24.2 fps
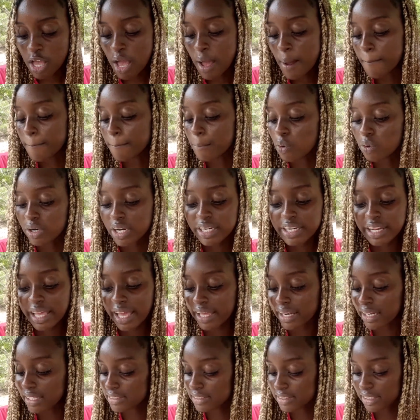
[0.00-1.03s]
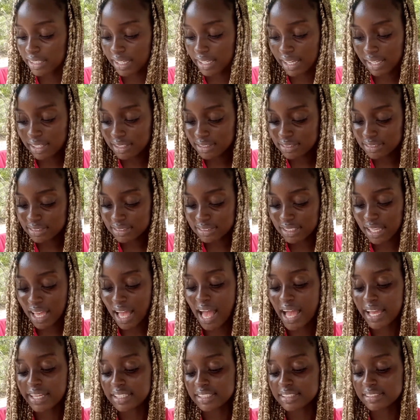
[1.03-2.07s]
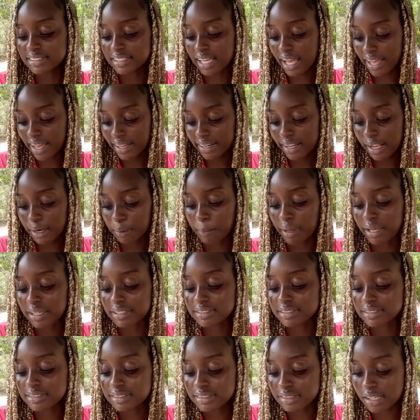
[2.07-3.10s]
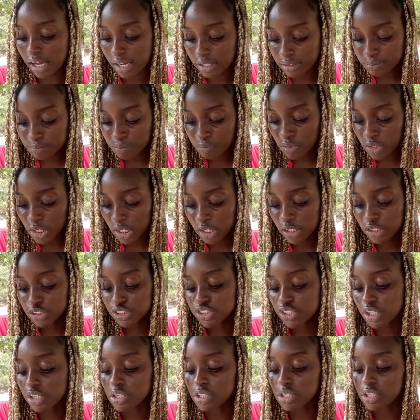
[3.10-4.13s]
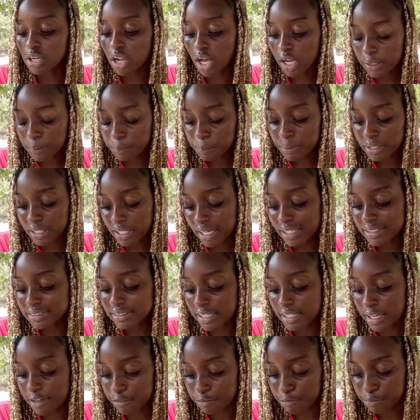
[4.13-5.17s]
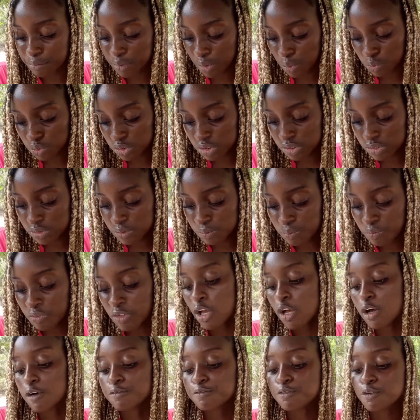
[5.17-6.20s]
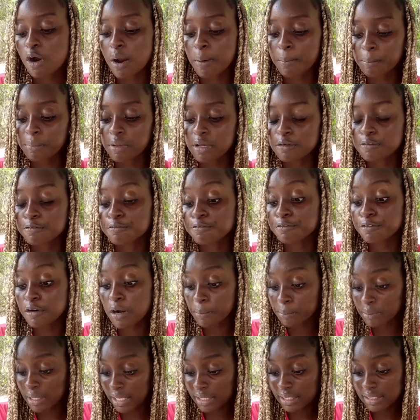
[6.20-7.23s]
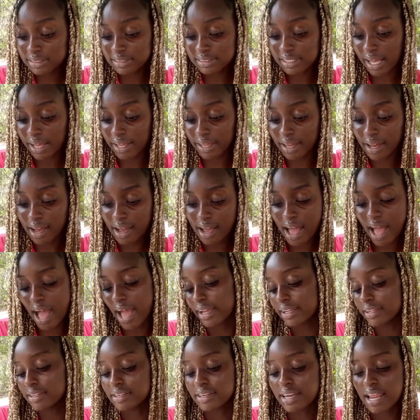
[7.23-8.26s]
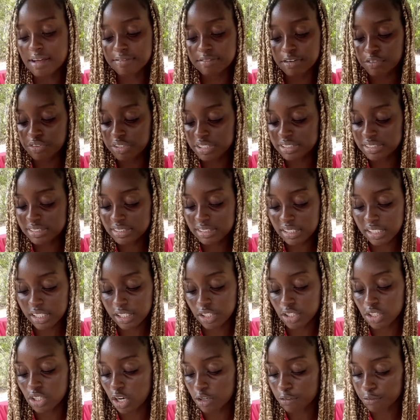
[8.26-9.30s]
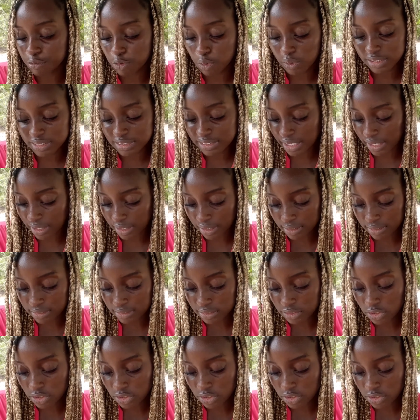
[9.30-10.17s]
More than anything else, I desire that my son should not be a deaf mute. From that desire, I never receded, not for a second.